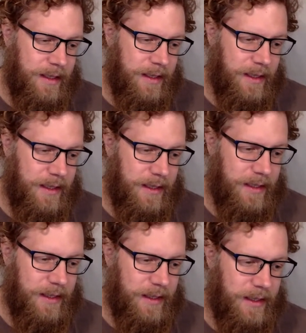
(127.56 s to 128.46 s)

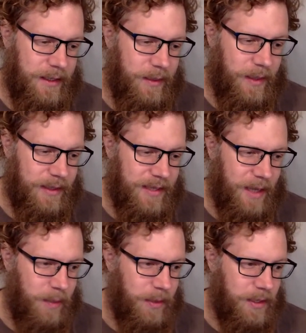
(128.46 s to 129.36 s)
What else
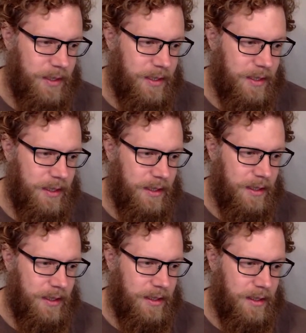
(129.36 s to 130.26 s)
happened?
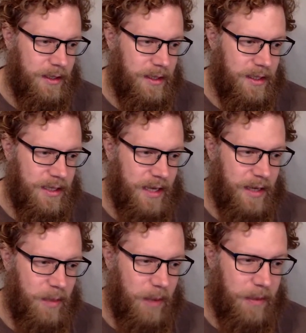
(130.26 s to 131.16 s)
He said
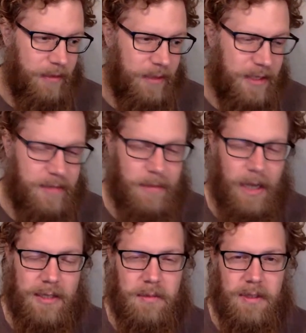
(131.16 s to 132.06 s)
he might be released from the
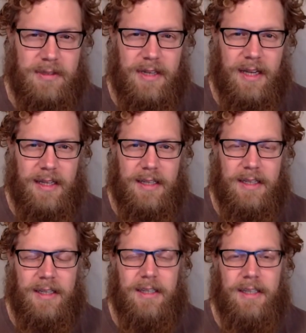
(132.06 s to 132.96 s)
hospital today,
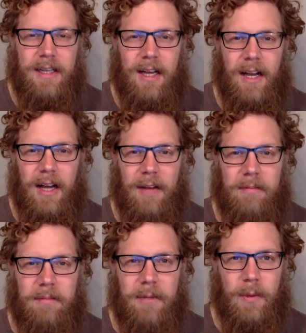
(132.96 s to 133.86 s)

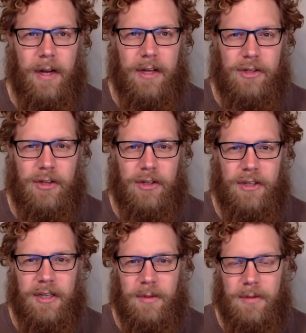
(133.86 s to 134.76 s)
but we're not
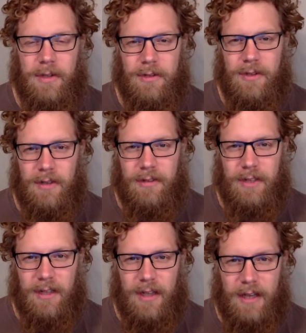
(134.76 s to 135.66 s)
sure. He was also
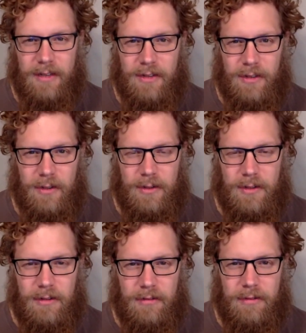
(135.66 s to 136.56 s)
given an extra dose
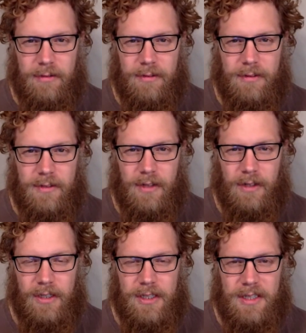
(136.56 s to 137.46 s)
of
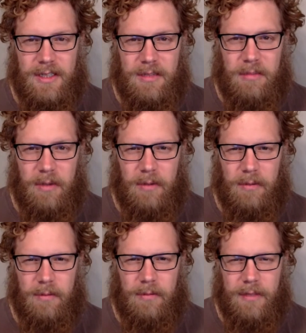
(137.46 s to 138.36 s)
steroids, but
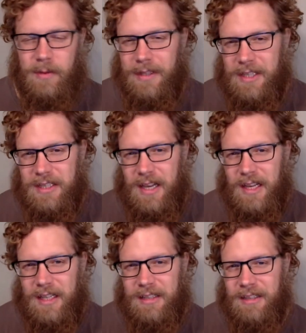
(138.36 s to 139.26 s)
that's what they
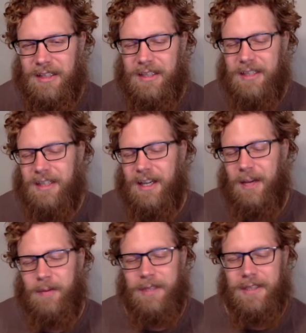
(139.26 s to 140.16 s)
say.
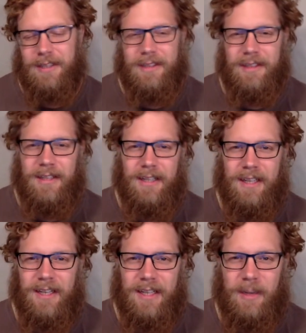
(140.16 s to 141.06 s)
I mean,
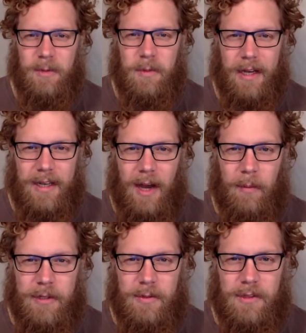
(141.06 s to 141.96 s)
again, it comes back to how
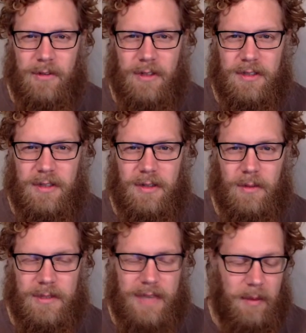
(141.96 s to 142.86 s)
much we trust
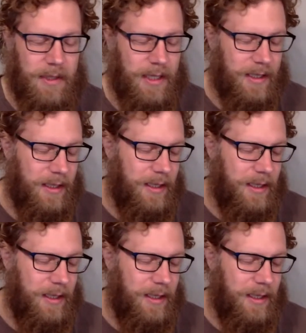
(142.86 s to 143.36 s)
what's happening.